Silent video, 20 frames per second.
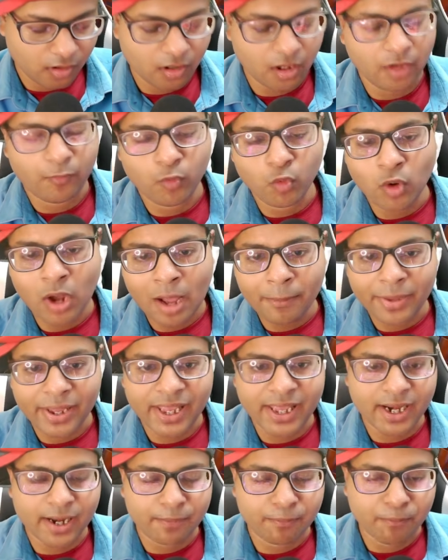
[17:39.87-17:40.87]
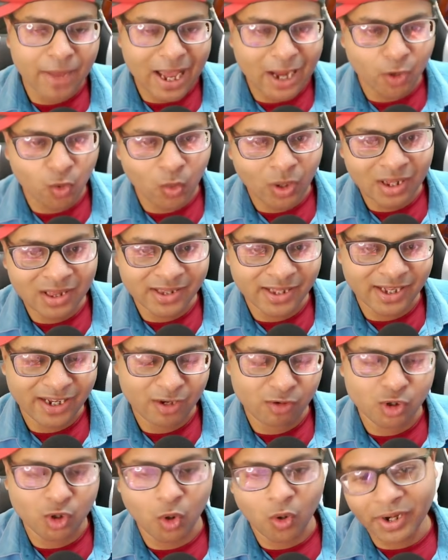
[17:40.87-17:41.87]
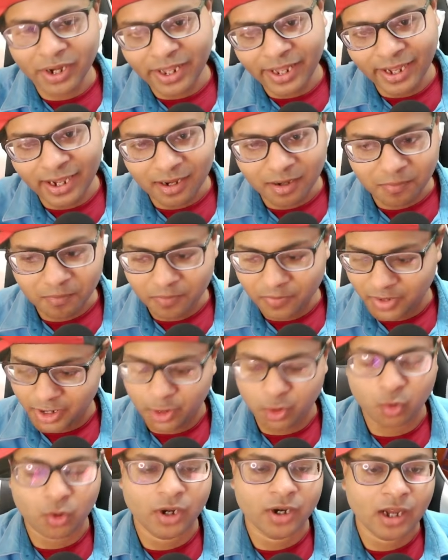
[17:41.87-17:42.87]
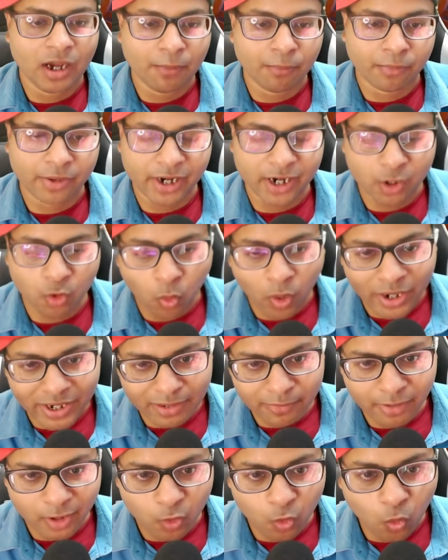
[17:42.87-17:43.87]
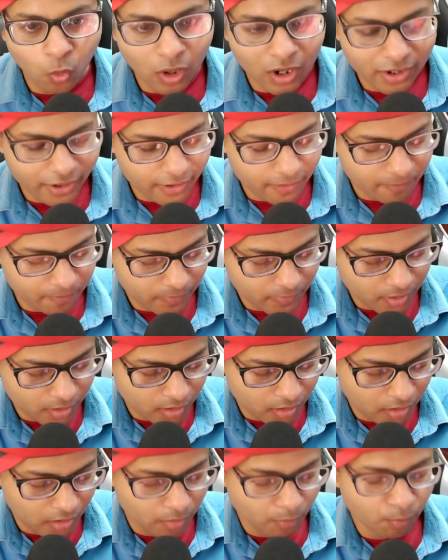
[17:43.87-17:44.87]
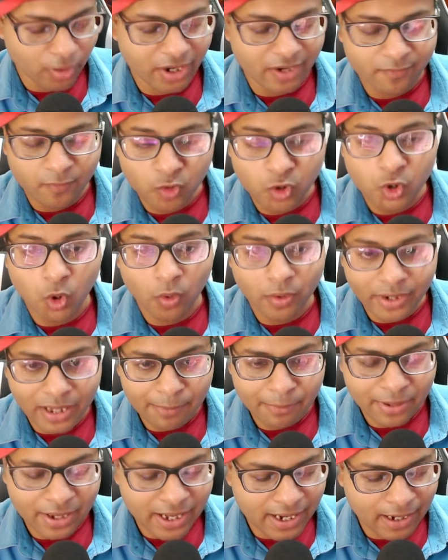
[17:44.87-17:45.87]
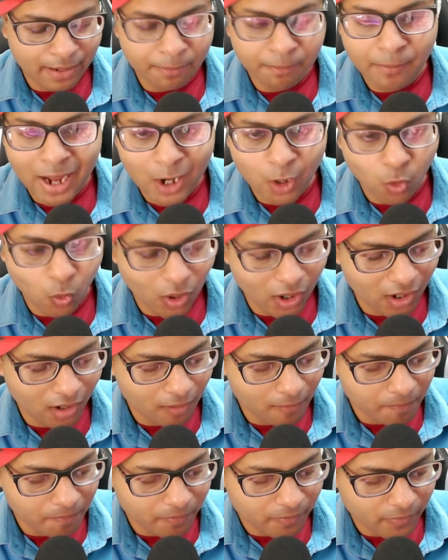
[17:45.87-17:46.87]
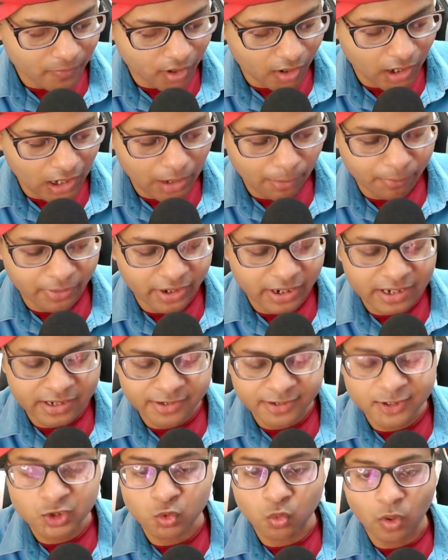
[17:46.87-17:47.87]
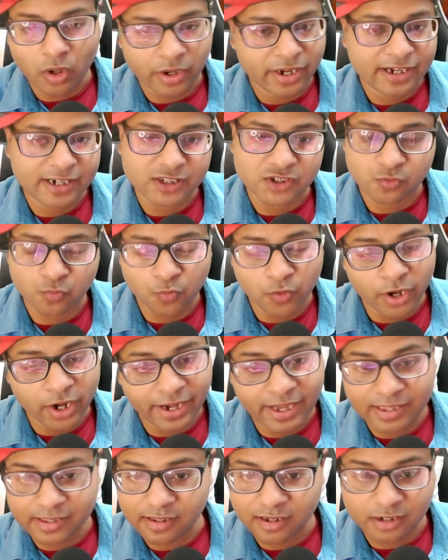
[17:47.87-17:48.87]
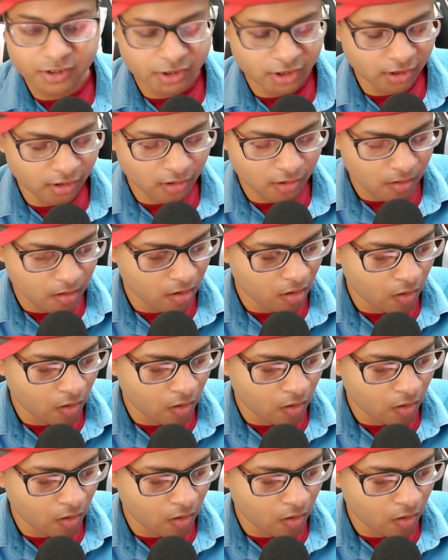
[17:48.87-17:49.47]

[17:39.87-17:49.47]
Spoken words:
If you have enough manual, then you don't care. You can upgrade whatever you want. But if you don't have enough manual, upgrade this one. It is very dangerous skill.